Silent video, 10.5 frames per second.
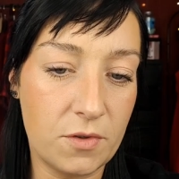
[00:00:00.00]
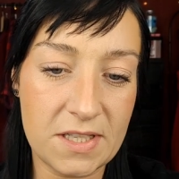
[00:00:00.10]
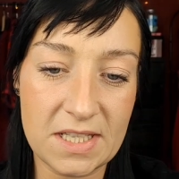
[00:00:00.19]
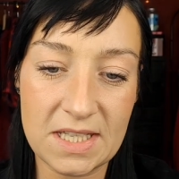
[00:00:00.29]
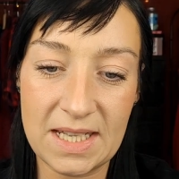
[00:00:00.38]

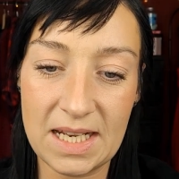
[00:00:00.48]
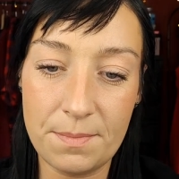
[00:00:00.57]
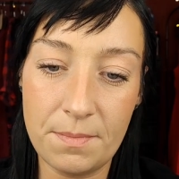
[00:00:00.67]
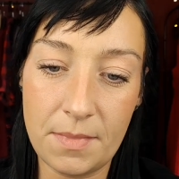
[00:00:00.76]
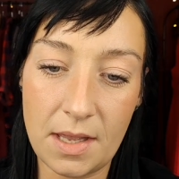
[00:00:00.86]

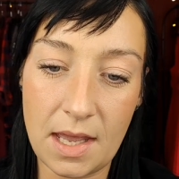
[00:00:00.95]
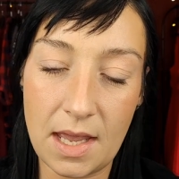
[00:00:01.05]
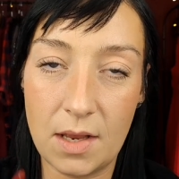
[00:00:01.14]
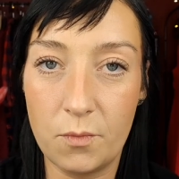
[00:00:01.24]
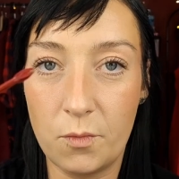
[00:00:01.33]
slim,
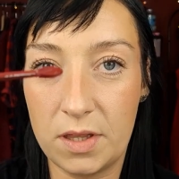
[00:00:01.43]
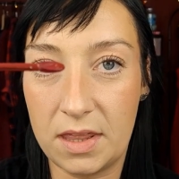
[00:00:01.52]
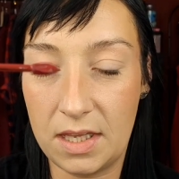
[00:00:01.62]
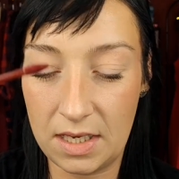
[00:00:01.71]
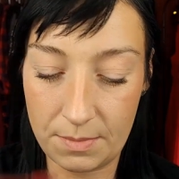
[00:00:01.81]
and with
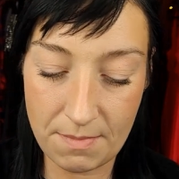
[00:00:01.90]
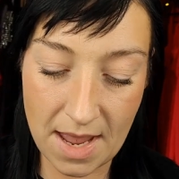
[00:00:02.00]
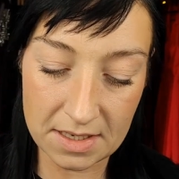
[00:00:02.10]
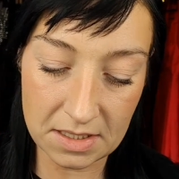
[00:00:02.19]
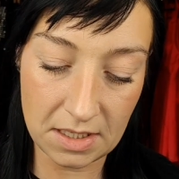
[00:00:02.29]
the
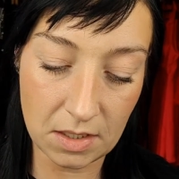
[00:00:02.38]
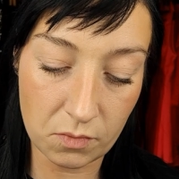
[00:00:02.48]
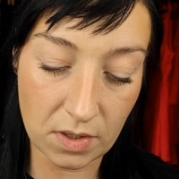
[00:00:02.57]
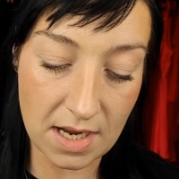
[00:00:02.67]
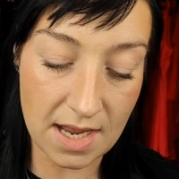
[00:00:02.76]
matte ink
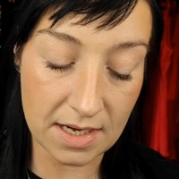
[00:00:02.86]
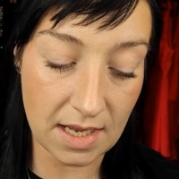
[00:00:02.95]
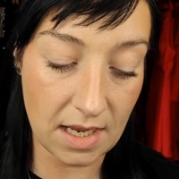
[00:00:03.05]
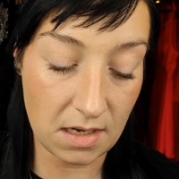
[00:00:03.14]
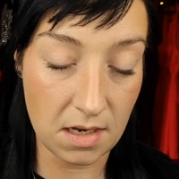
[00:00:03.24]
we got
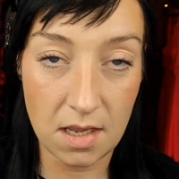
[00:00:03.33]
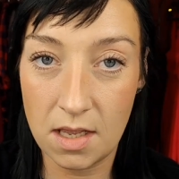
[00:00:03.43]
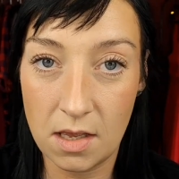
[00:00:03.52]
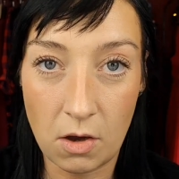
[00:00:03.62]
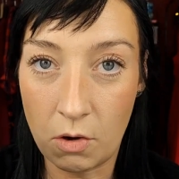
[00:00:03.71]
a
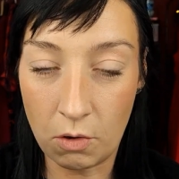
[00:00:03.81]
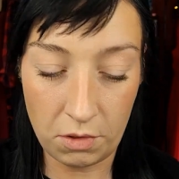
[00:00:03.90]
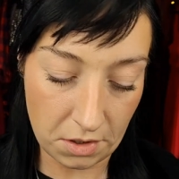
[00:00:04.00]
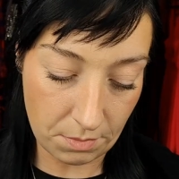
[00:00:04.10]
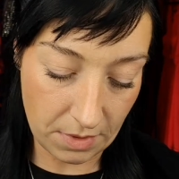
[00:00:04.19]
hole
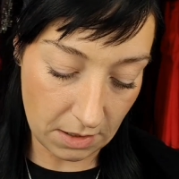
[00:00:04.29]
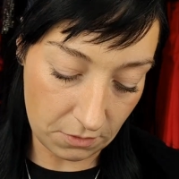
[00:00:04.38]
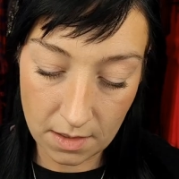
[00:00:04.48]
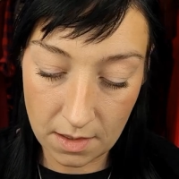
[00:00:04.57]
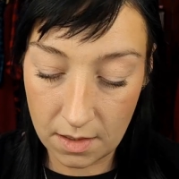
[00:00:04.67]
in the middle.
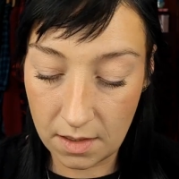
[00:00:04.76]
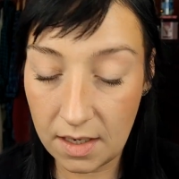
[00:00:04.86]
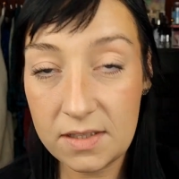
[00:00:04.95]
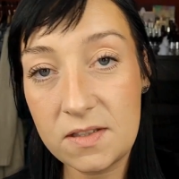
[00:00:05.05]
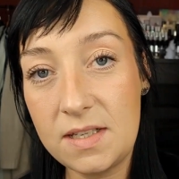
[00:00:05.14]

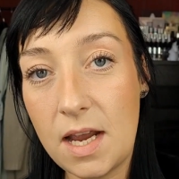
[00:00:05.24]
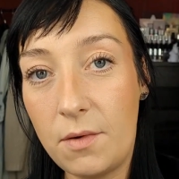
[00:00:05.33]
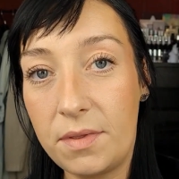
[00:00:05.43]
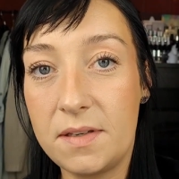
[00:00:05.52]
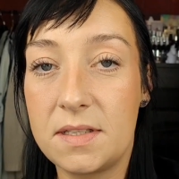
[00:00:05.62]
Let's see how
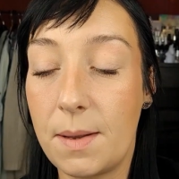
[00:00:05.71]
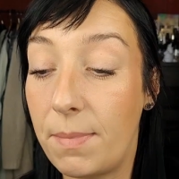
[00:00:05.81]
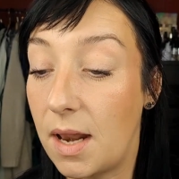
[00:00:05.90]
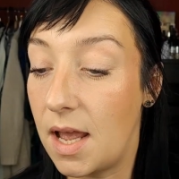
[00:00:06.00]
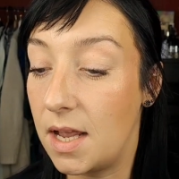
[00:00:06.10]
this
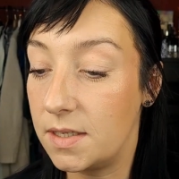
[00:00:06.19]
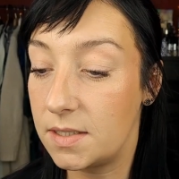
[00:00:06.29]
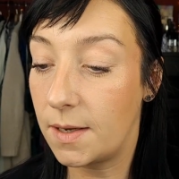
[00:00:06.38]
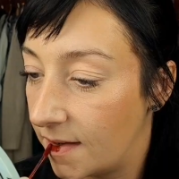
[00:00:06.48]
applies.